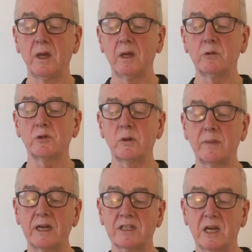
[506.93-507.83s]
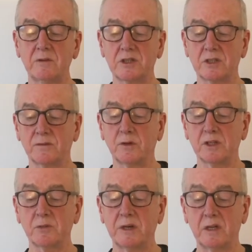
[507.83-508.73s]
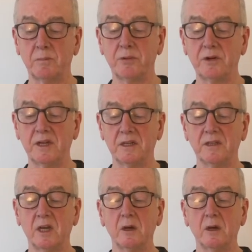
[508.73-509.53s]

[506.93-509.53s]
It was what McTavish's voice, when he prayed,